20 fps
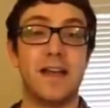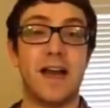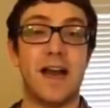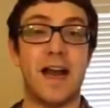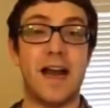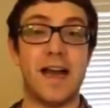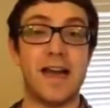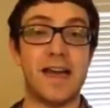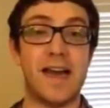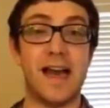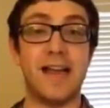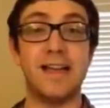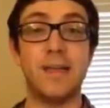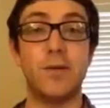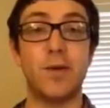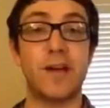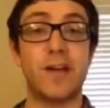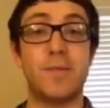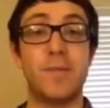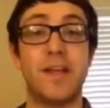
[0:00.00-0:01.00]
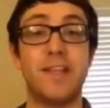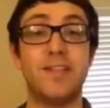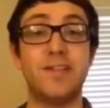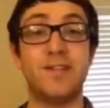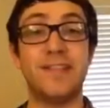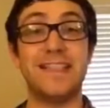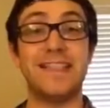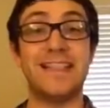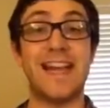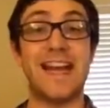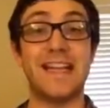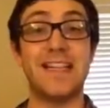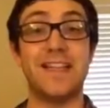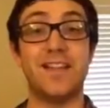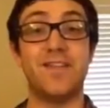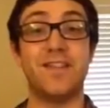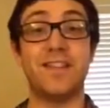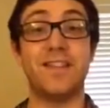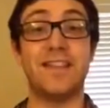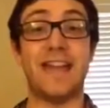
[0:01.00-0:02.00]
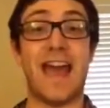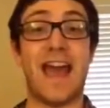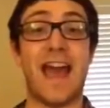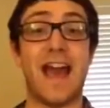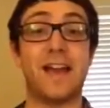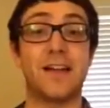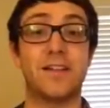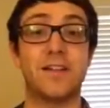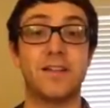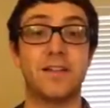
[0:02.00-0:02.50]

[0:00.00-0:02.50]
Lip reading: I highly recommend using negative exact